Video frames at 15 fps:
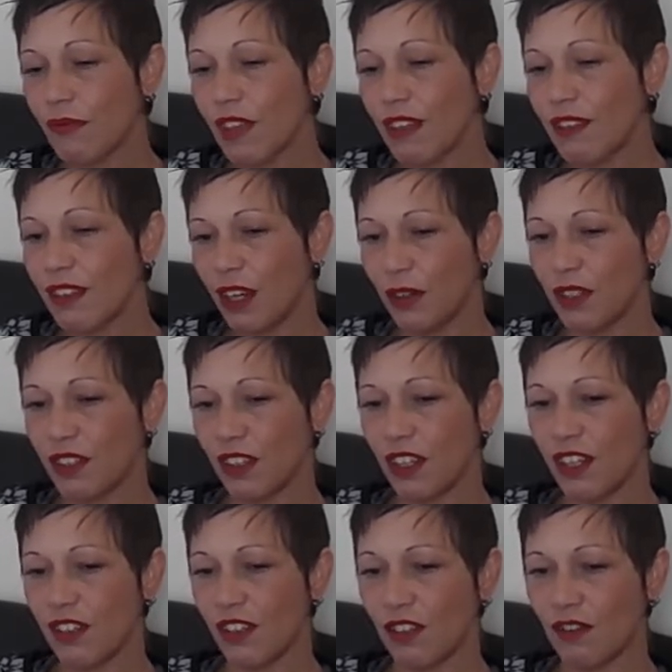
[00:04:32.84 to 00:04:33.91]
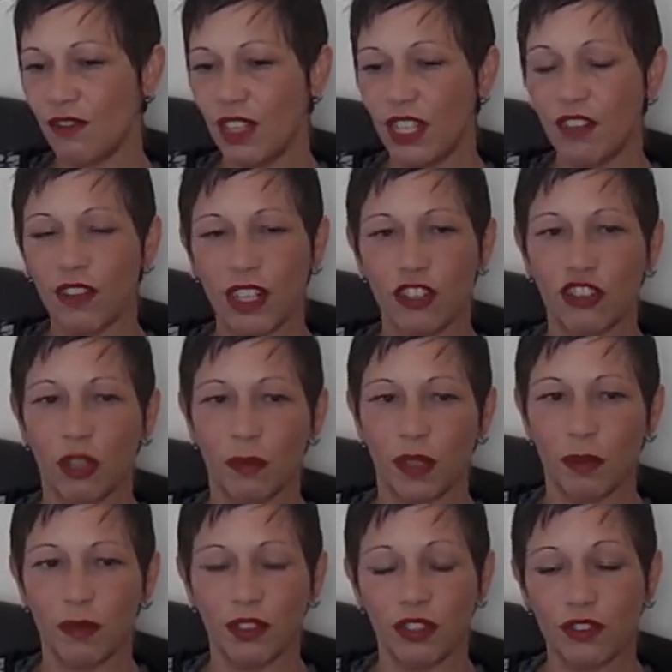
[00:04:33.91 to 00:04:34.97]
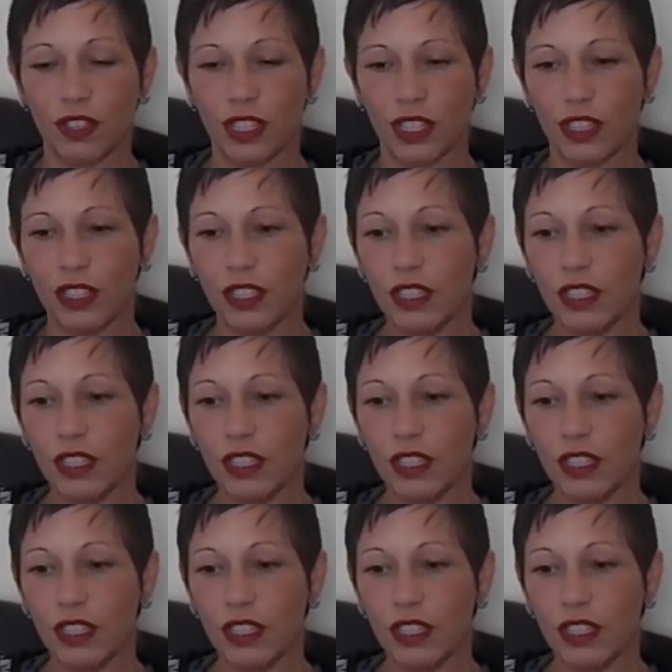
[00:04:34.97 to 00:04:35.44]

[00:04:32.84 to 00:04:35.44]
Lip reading: So it's a really great job and I'm enjoying it.